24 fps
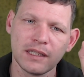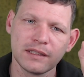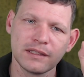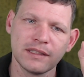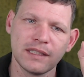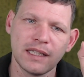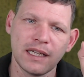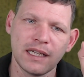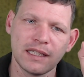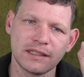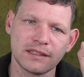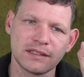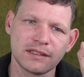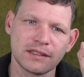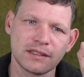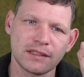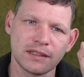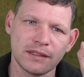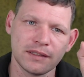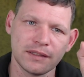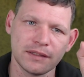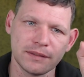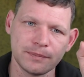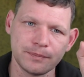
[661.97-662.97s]
that's
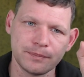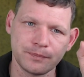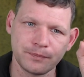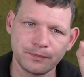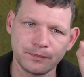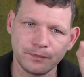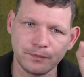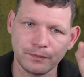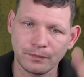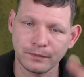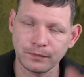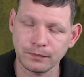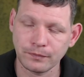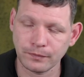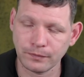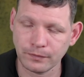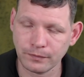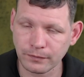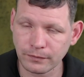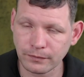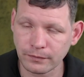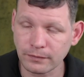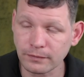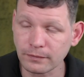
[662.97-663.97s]

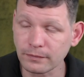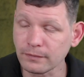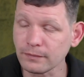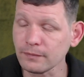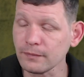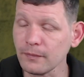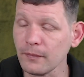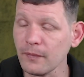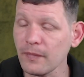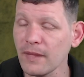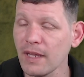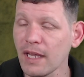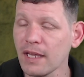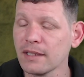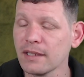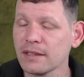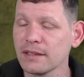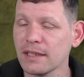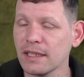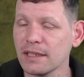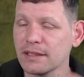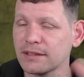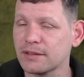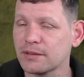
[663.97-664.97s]

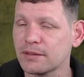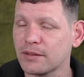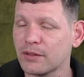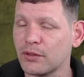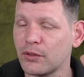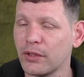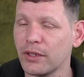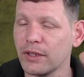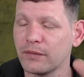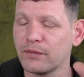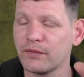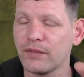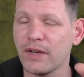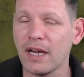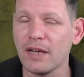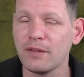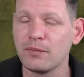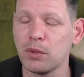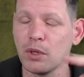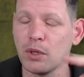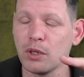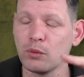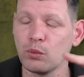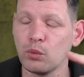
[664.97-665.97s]

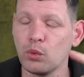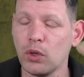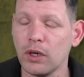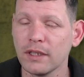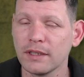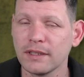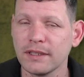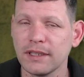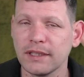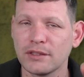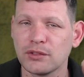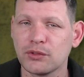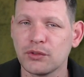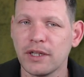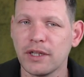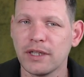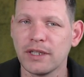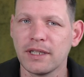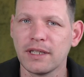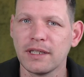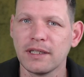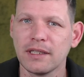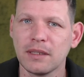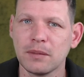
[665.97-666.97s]
5.1 that's
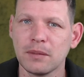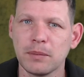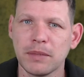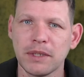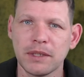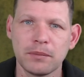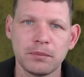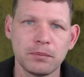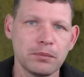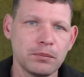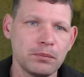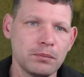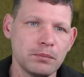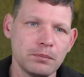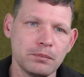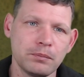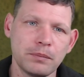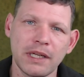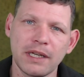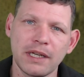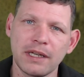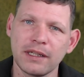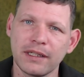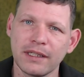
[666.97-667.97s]
creating a little bit
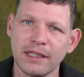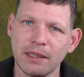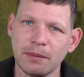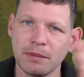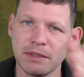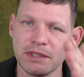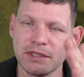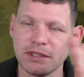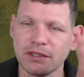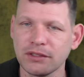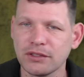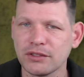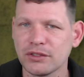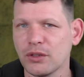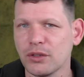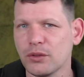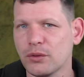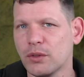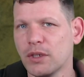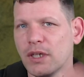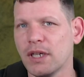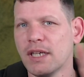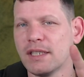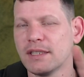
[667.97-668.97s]
better images.
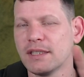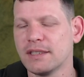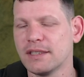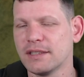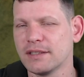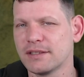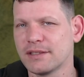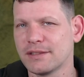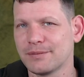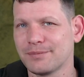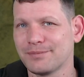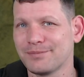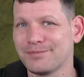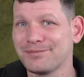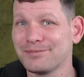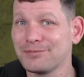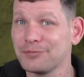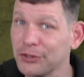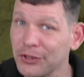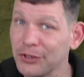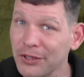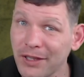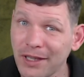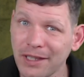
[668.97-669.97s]
So this
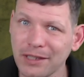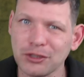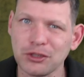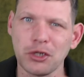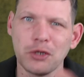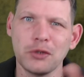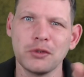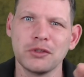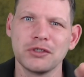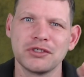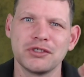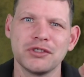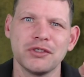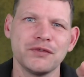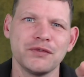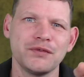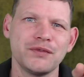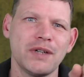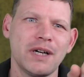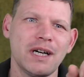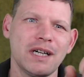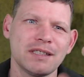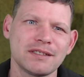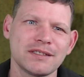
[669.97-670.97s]
is going so
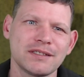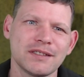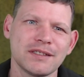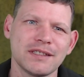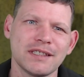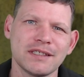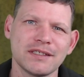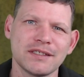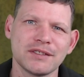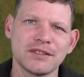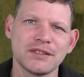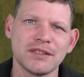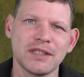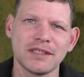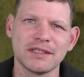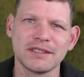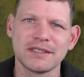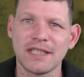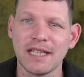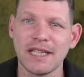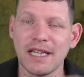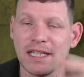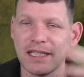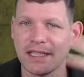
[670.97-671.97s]
fast, so this is not
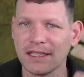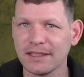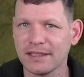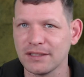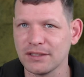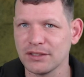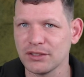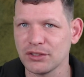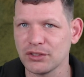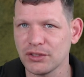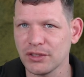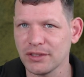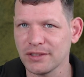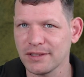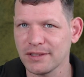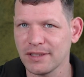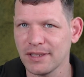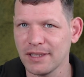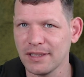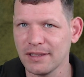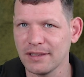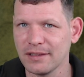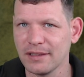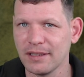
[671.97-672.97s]
static, this is just
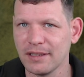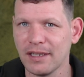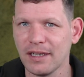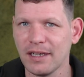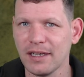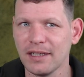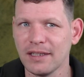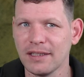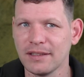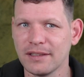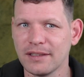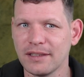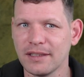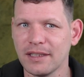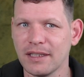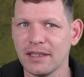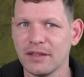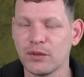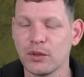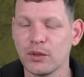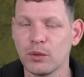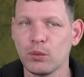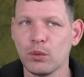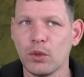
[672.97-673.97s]
an idea.
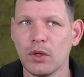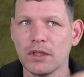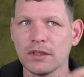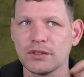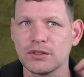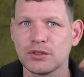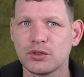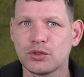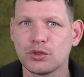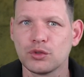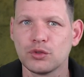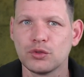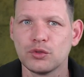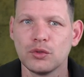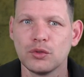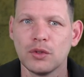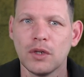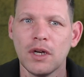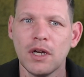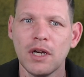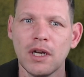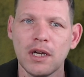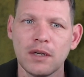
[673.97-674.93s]
If you want to